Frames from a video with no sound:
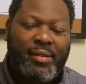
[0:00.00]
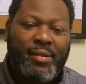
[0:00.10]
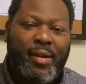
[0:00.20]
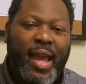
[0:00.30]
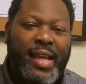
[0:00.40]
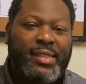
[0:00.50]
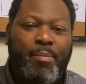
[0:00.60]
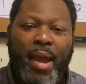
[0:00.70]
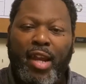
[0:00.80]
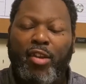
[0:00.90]
As a
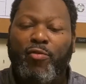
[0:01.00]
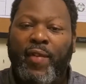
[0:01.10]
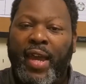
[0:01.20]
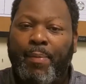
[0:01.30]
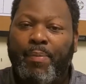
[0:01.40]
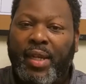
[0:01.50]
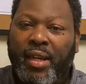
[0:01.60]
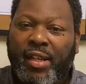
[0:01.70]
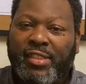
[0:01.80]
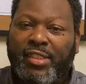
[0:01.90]
matter of fact, because
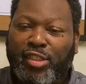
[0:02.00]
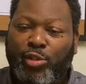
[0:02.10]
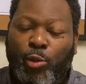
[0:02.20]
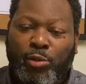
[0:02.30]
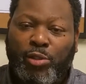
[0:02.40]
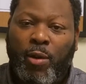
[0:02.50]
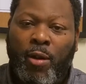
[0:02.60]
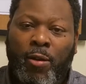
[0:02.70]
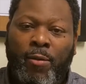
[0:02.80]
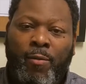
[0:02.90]
he's too
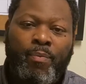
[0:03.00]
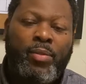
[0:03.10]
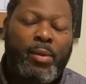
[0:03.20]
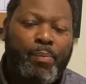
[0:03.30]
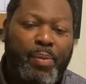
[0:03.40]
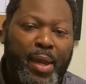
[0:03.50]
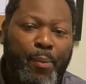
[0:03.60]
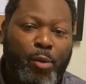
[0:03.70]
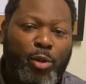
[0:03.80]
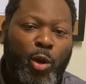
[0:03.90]
strong, people
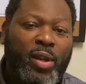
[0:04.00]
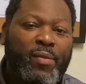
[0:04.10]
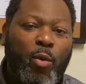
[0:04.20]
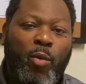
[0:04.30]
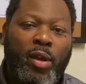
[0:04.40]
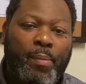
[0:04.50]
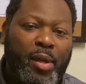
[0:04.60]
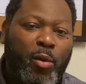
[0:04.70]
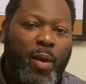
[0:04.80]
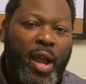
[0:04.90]
don't even want to be
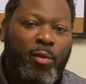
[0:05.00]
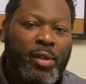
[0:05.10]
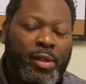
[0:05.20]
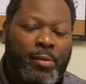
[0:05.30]
around him.